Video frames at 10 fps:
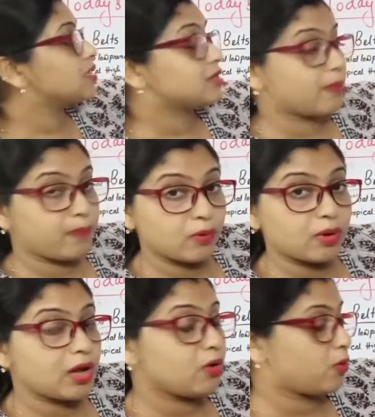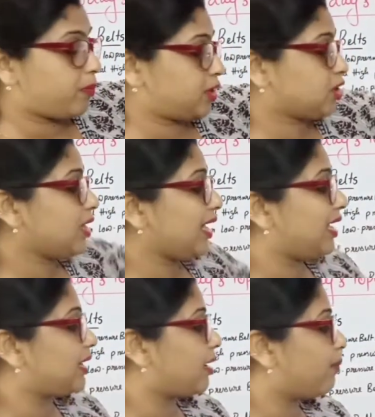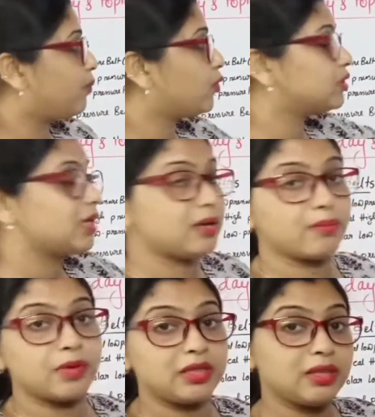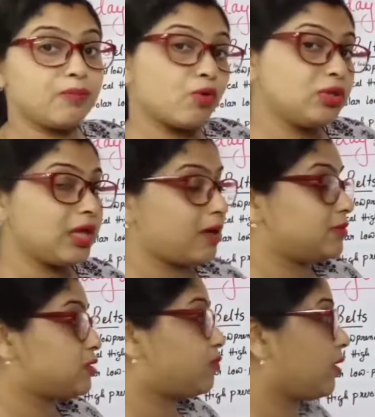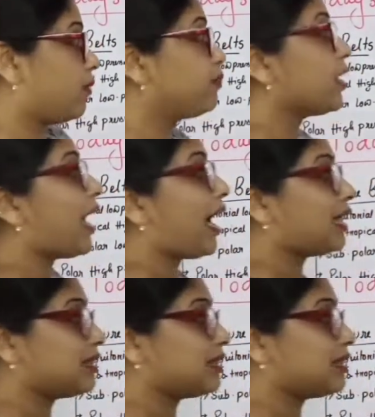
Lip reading: subpolar low pressure area, in both hemisphere. And